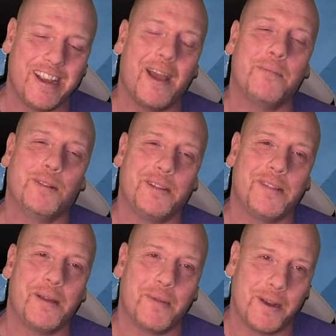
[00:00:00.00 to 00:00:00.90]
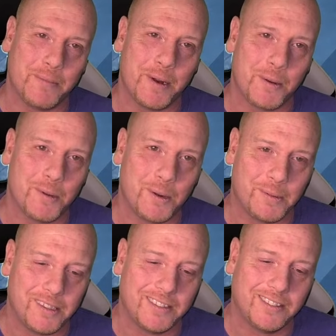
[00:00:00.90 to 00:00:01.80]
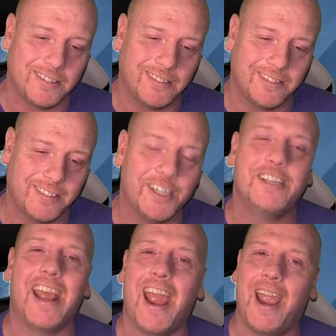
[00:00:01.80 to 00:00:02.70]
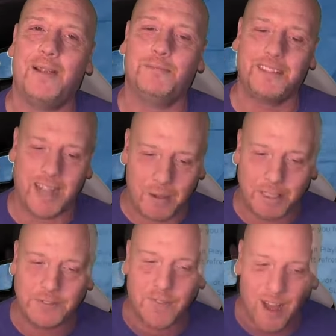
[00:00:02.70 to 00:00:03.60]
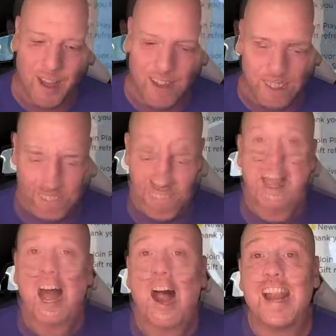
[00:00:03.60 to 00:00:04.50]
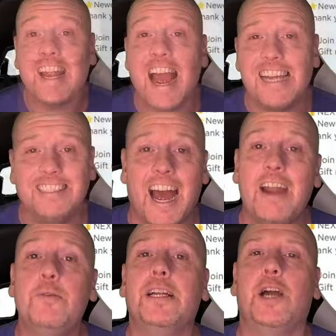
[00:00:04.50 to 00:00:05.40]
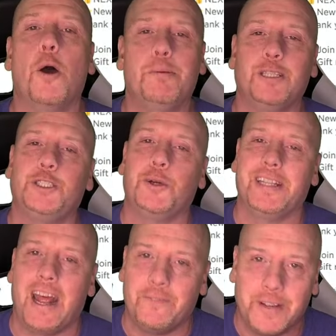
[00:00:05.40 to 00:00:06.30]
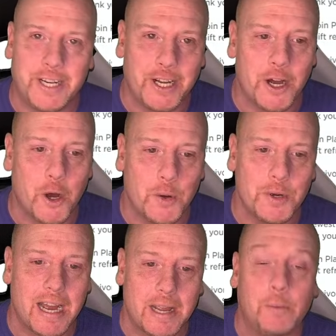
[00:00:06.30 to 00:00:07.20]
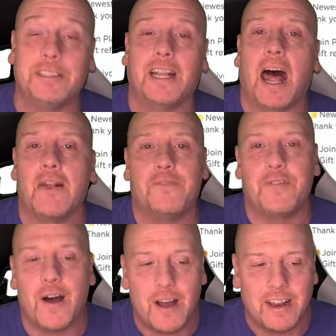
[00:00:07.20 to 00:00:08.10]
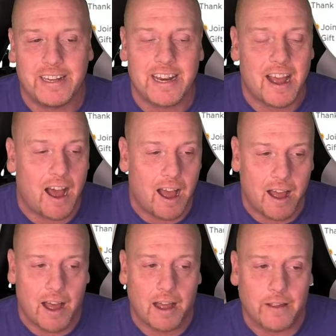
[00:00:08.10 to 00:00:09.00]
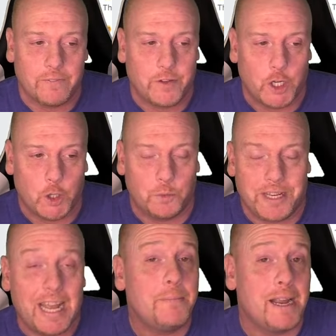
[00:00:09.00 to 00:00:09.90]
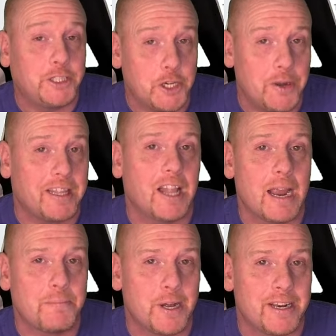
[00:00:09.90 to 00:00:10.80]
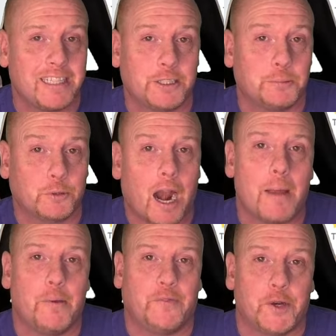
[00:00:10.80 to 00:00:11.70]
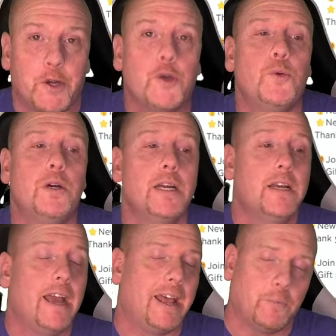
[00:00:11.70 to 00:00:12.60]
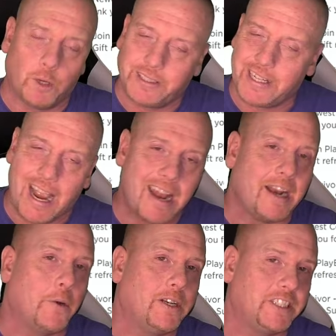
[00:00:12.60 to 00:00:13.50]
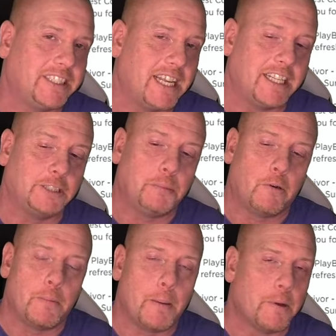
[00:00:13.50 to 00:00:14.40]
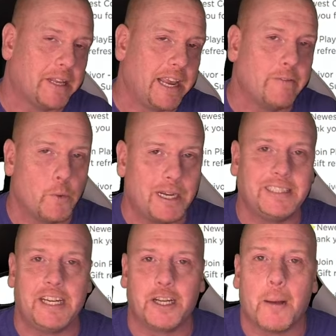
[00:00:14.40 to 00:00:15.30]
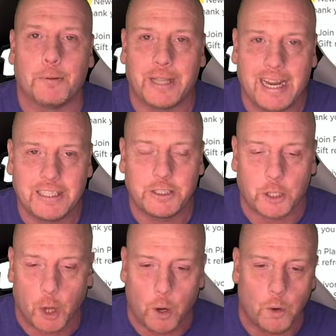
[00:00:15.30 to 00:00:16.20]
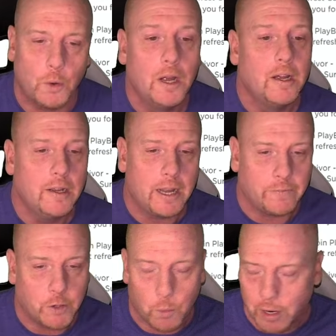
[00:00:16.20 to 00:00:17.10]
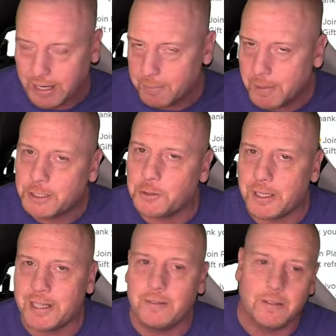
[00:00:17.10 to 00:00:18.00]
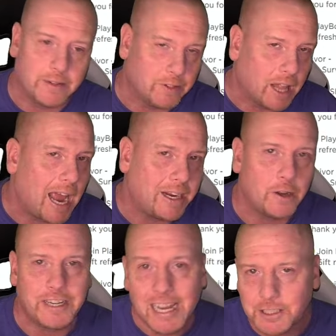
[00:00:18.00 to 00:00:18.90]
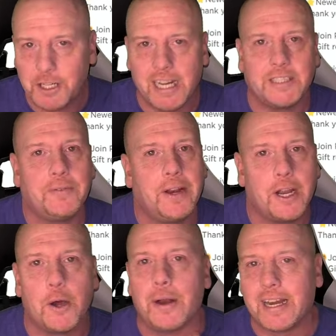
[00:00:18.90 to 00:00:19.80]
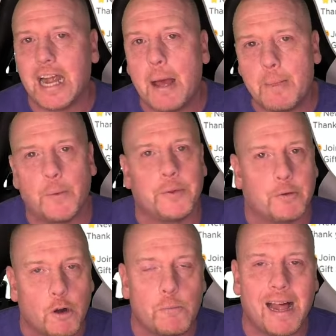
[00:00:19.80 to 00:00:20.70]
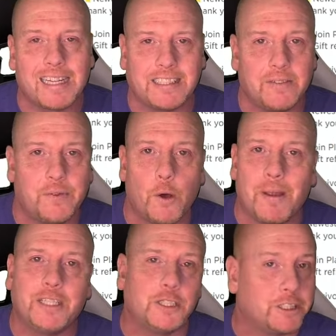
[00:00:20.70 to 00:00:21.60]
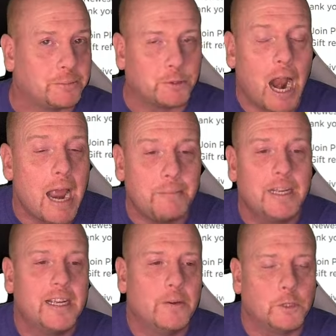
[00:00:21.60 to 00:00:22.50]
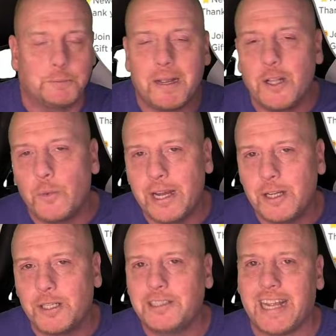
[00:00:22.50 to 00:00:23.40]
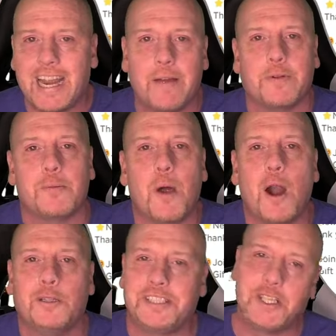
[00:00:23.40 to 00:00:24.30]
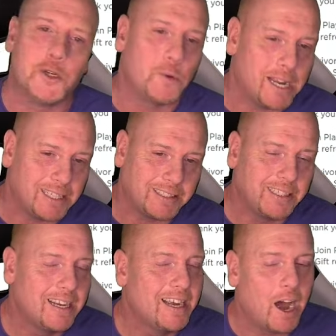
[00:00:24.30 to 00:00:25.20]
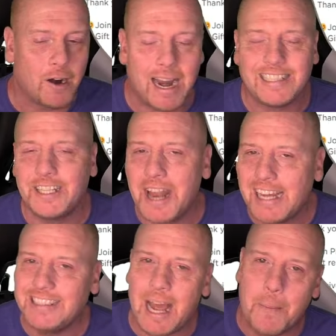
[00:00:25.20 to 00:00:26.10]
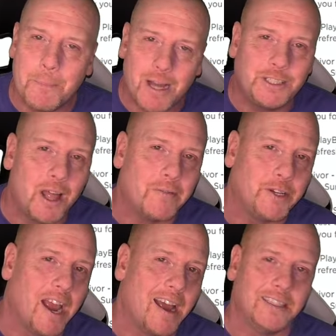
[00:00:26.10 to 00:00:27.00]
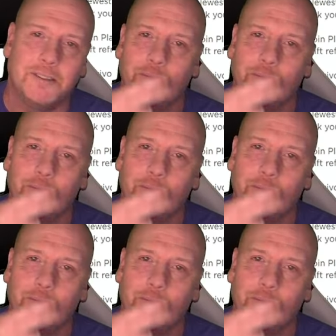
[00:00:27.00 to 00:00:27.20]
I believe that might have been on purpose. Good games. That was fun. Alright guys, I really hope you enjoyed that video. It was a lot of fun. If you did, make sure you hit the like button and subscribe if you're new. And once again, I know I just said this, but remember the giveaway's in a couple days. So if you want to get misery, leave a like on yesterday's video and a comment with your Roblox info and make sure you're subscribed. We'll spin the wheel day after tomorrow, see who wins. Alright, until next time, much love you guys.